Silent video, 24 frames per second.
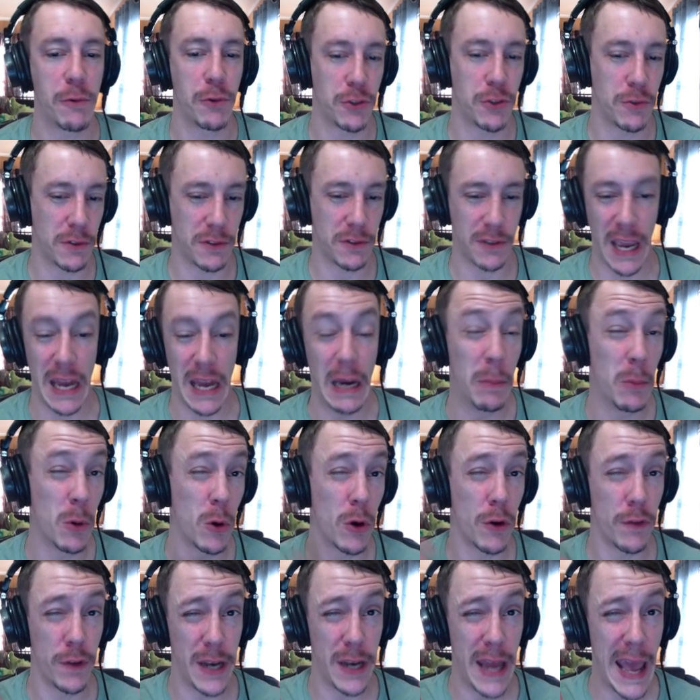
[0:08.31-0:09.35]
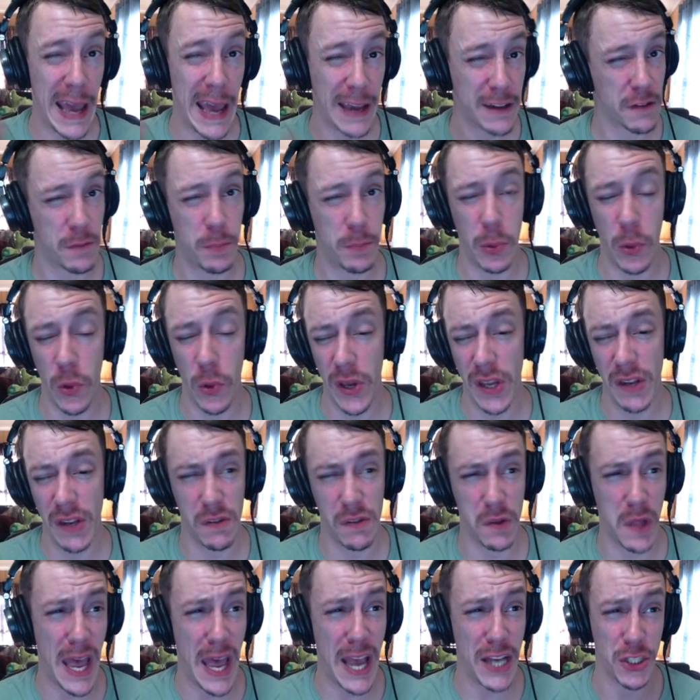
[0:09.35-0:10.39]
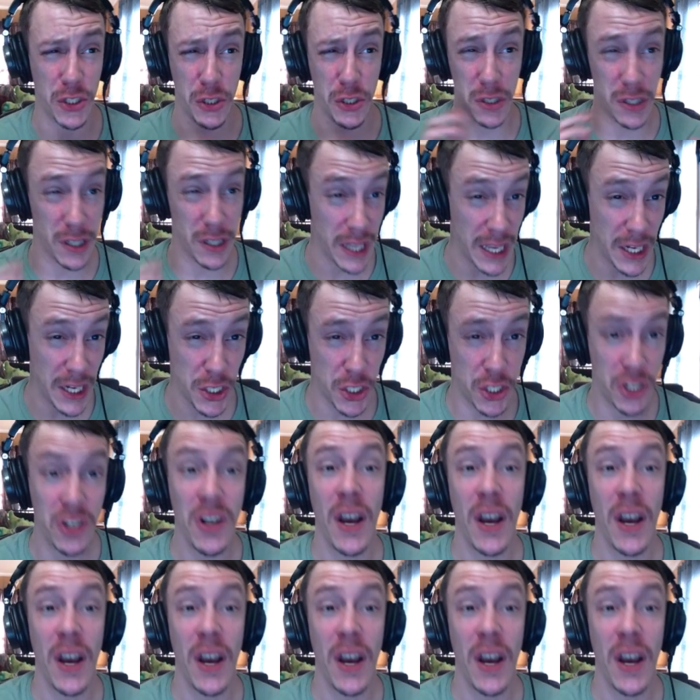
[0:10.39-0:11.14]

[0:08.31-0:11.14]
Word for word: which was kind of more of an exploit slash glitch.